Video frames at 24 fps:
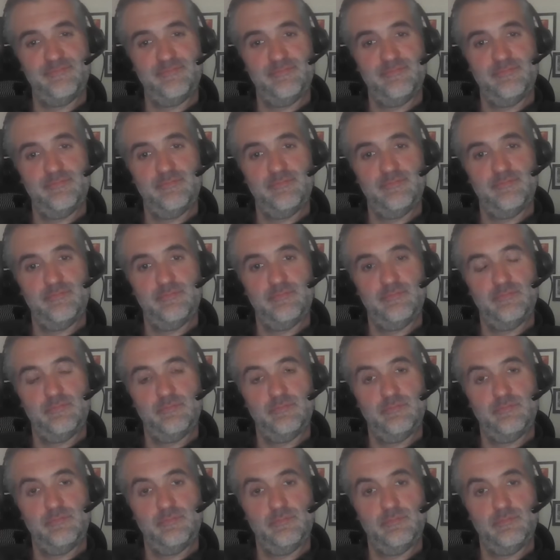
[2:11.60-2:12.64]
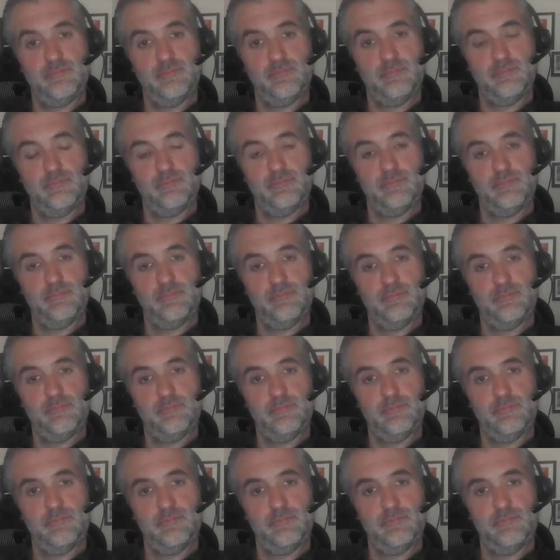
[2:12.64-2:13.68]

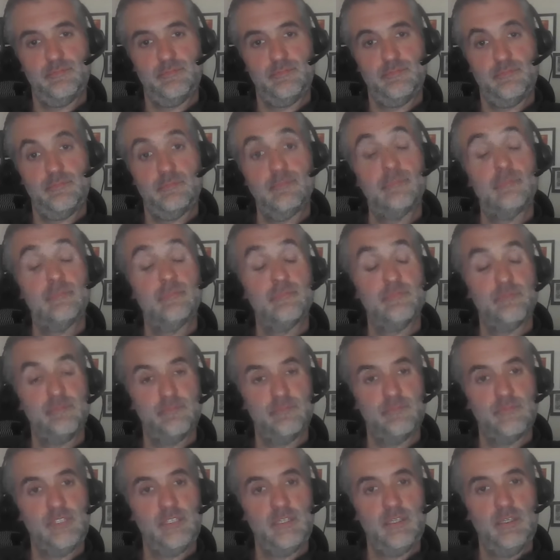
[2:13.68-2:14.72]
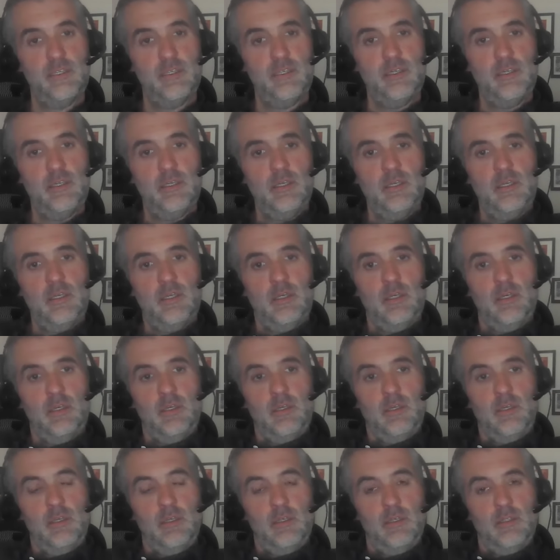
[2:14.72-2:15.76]

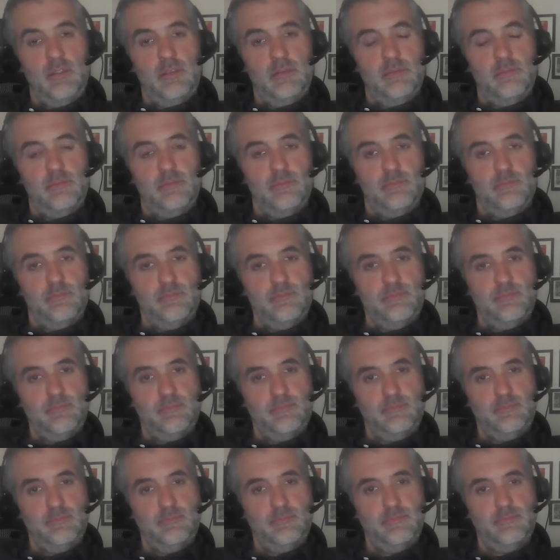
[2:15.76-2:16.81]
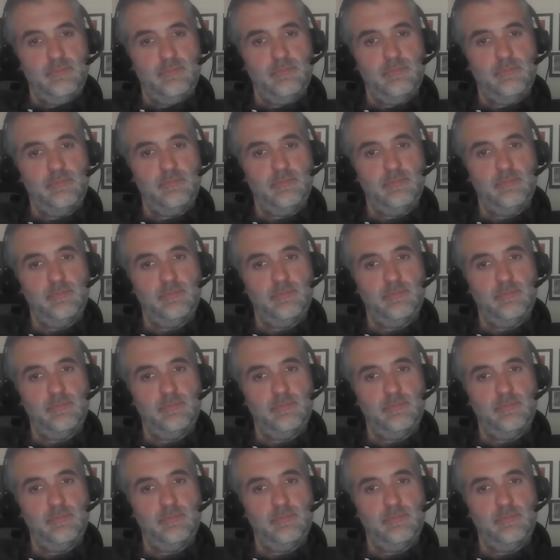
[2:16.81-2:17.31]
(not speaking)